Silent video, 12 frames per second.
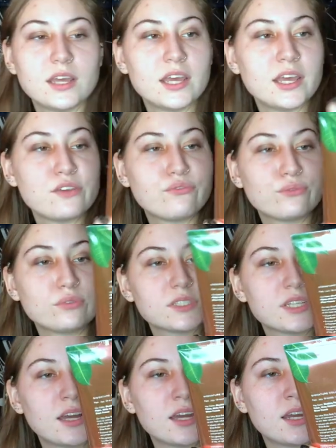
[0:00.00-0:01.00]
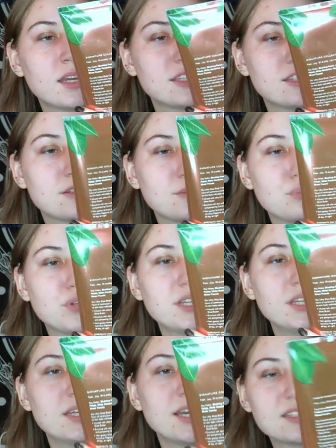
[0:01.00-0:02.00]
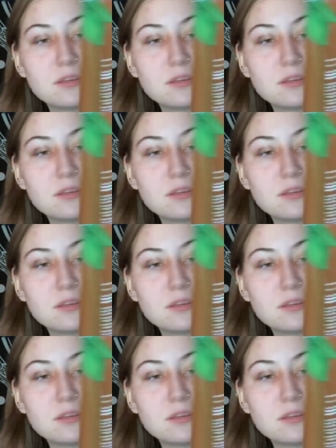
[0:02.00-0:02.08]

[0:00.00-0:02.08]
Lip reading: a full-sized Pretty as a